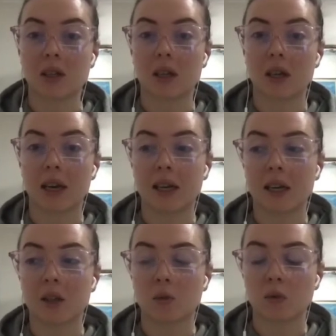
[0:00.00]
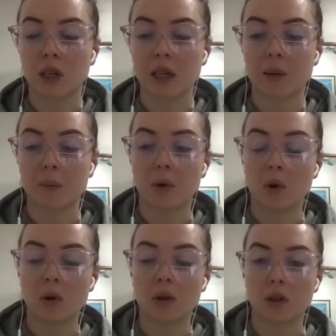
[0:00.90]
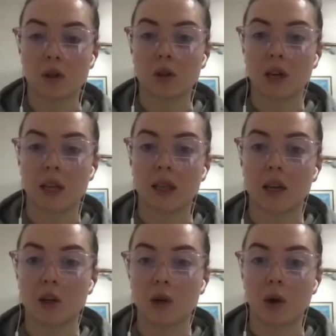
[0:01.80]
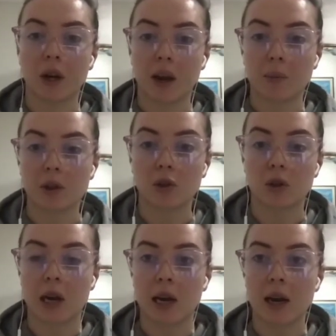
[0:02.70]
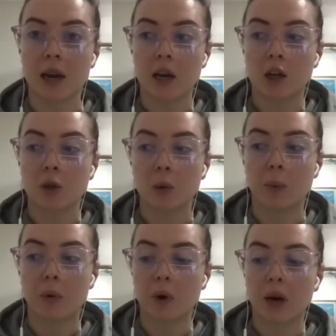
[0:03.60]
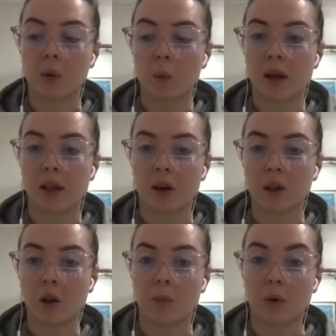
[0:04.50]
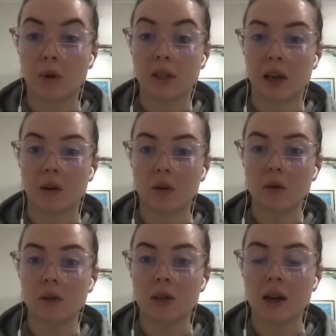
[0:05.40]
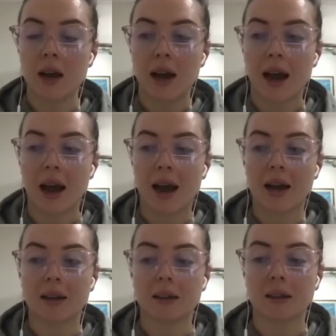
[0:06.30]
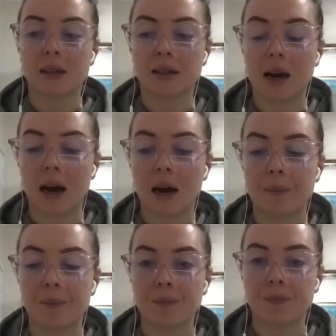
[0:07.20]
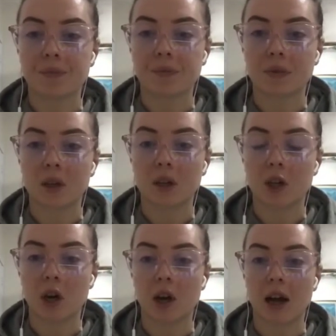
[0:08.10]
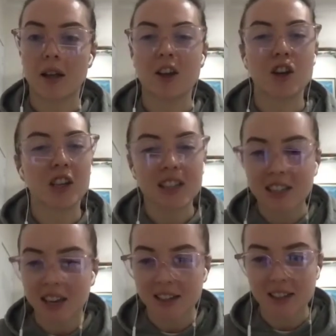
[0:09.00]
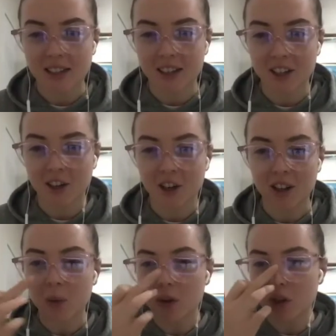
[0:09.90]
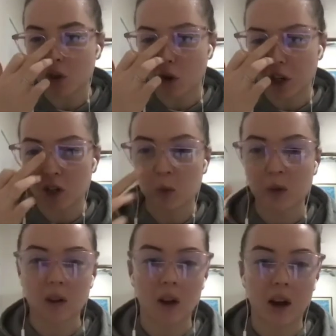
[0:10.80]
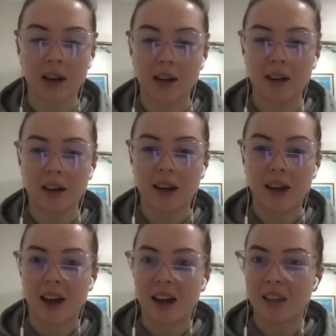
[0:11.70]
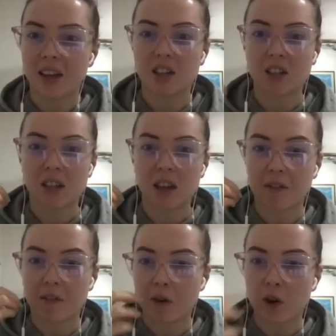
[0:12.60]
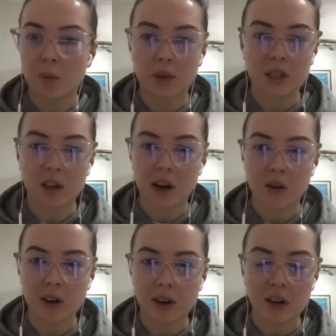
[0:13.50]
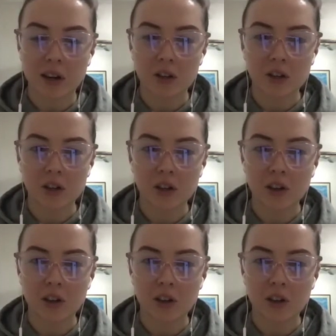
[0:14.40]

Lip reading: it's really important to get their neurochemistry to a point where they're a lot more settled. And, you know, and you can sense it, you know, like when you're talking to a client and they're just like verbally diarrheaing to you,